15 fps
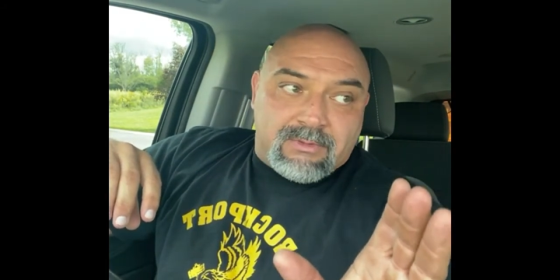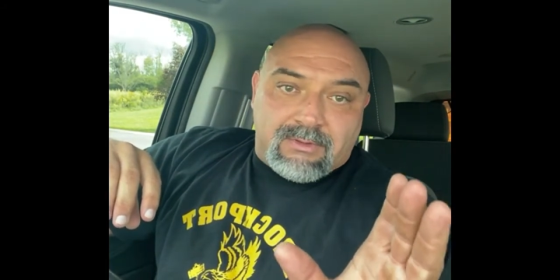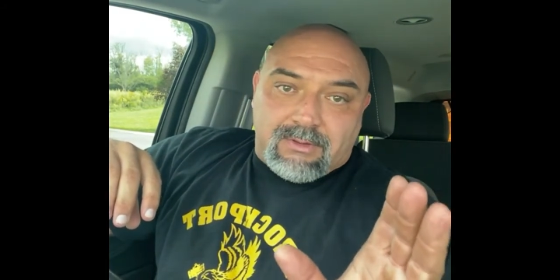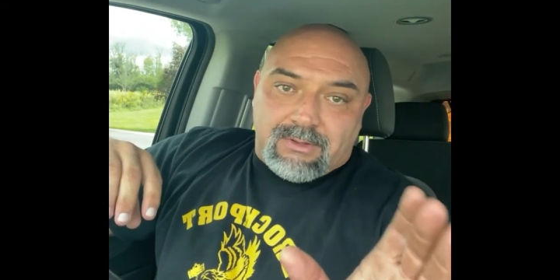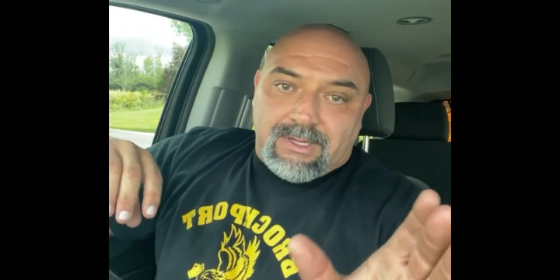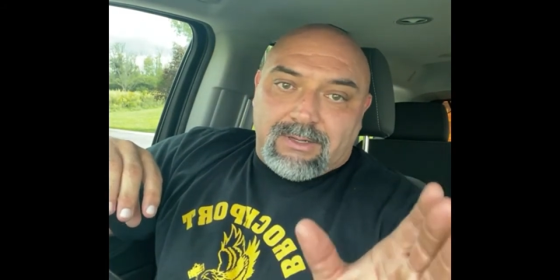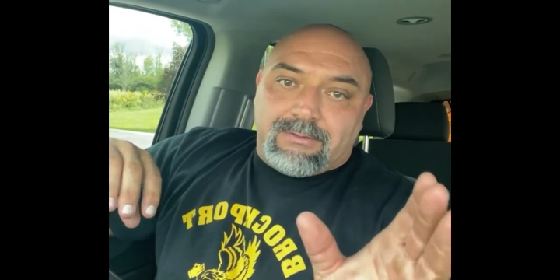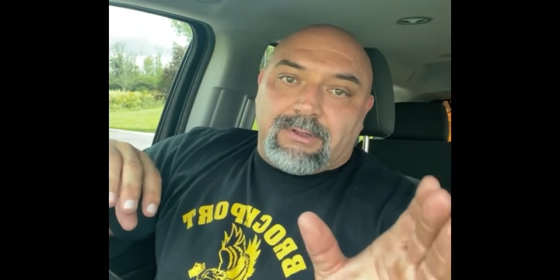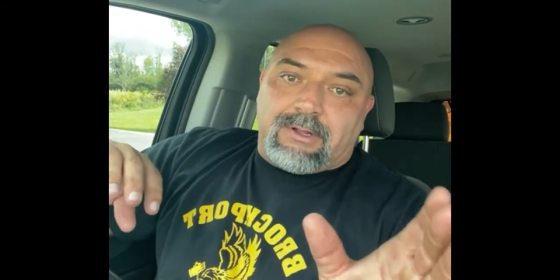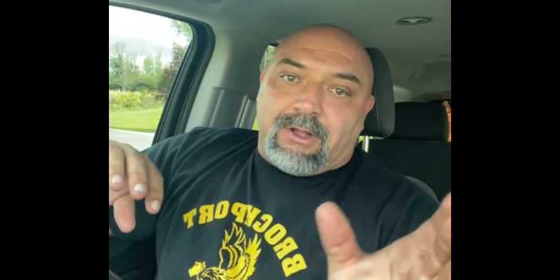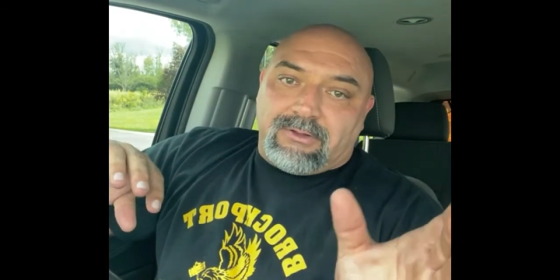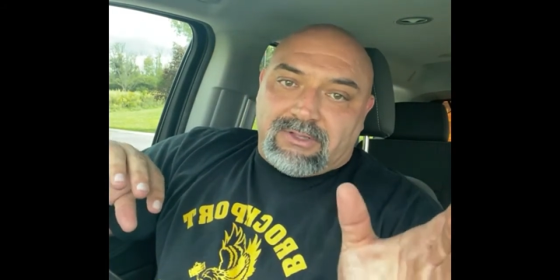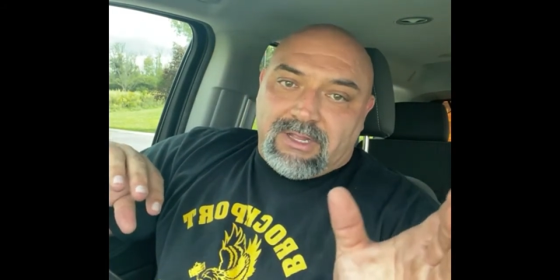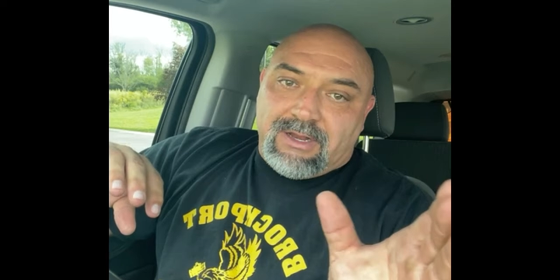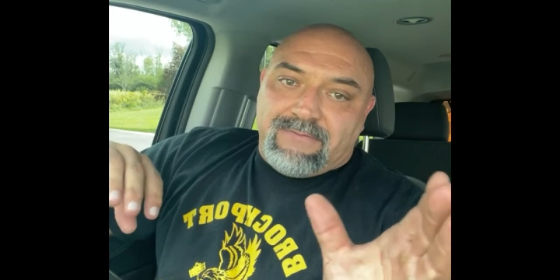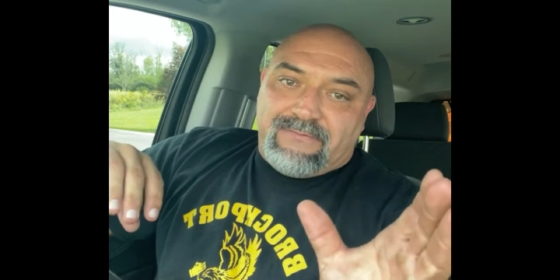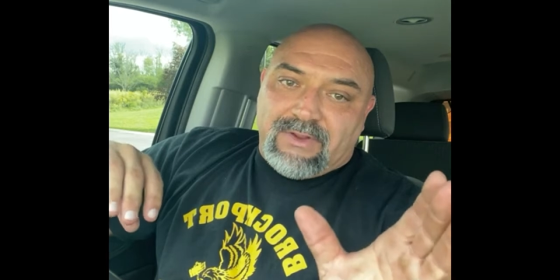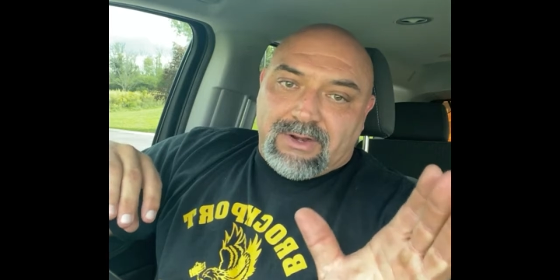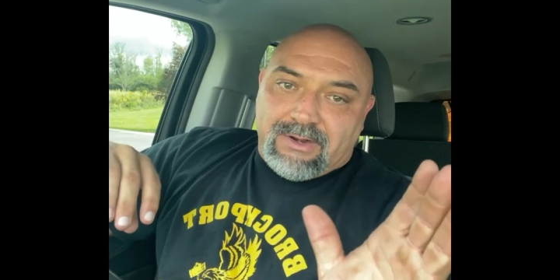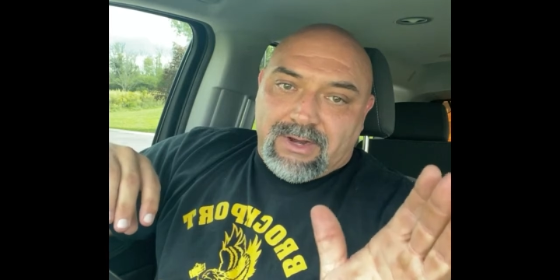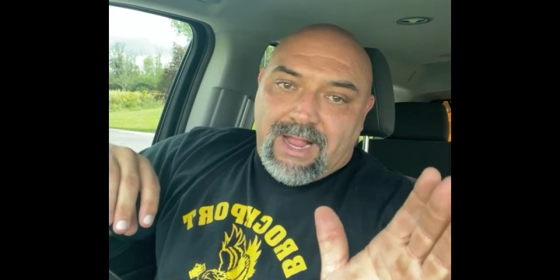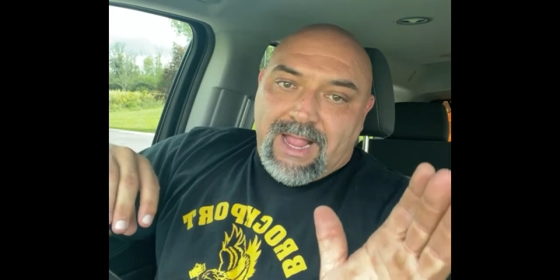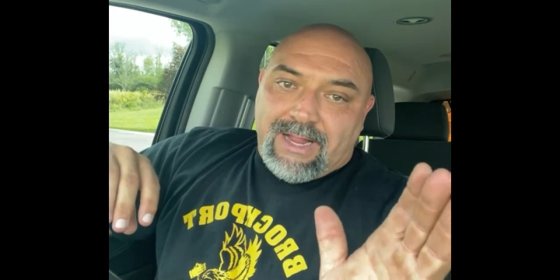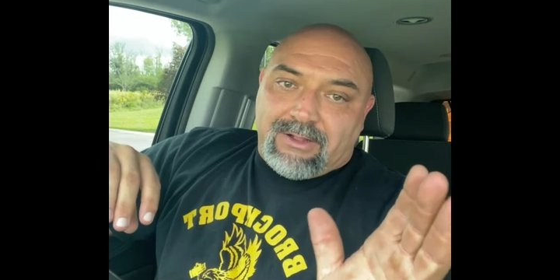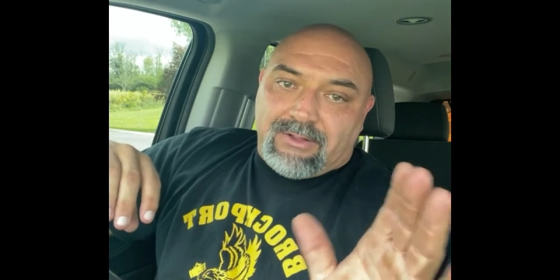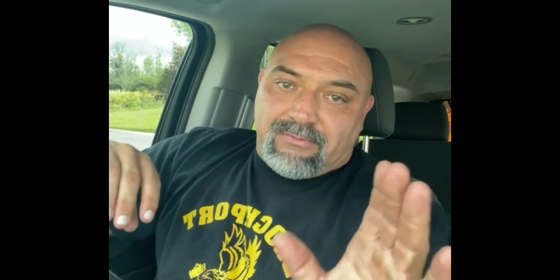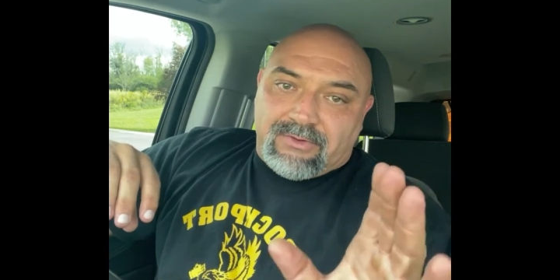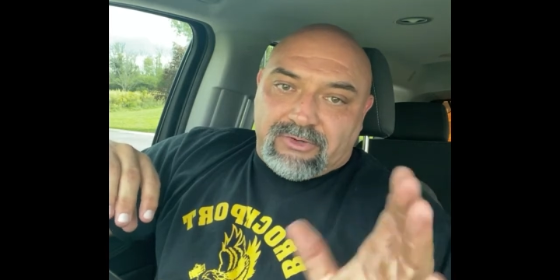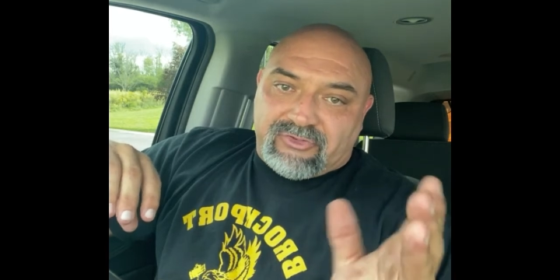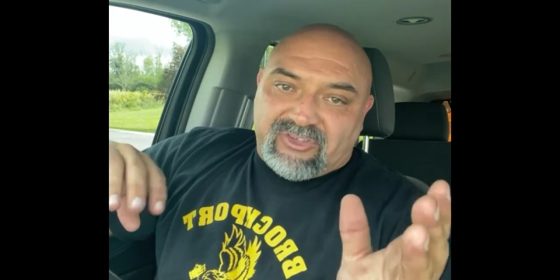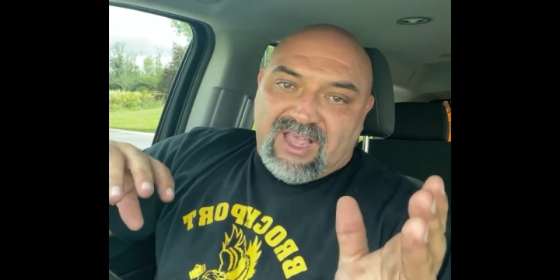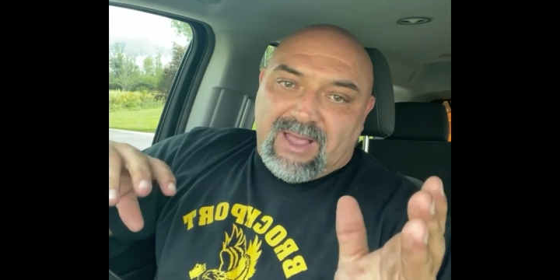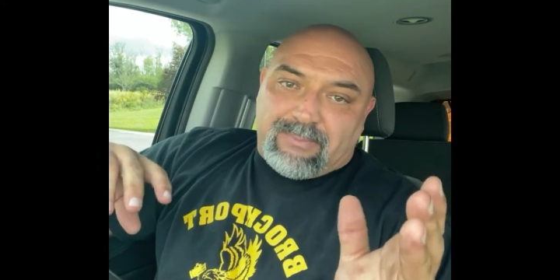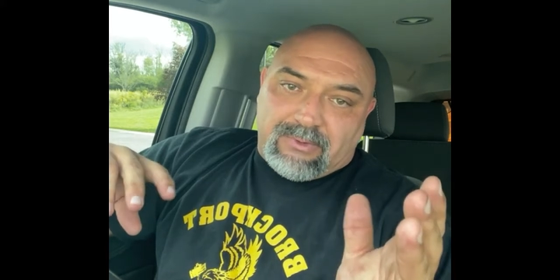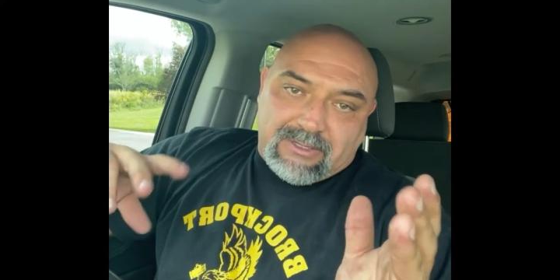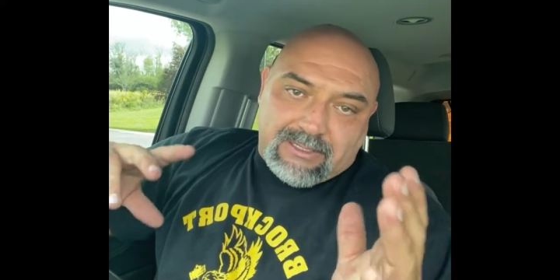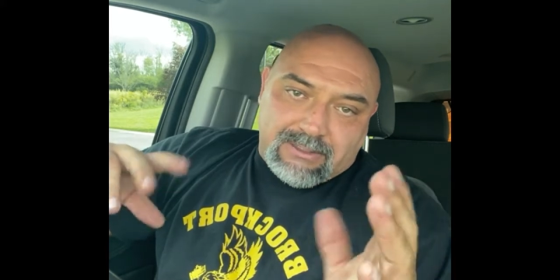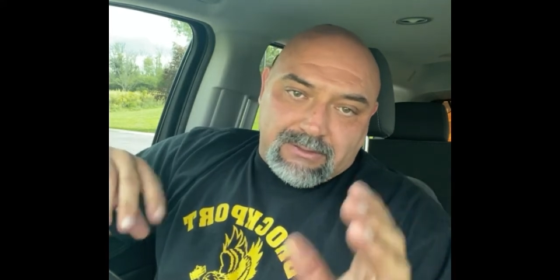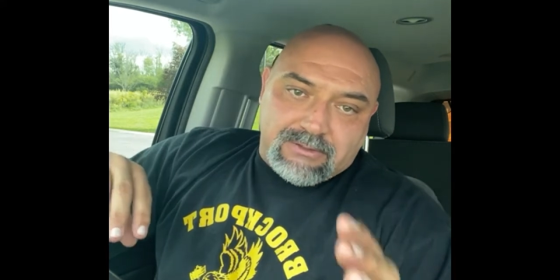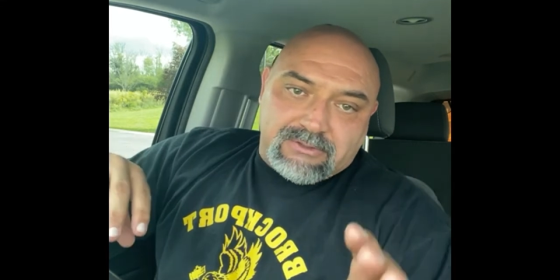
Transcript: they call it the inferior angle of your scapula.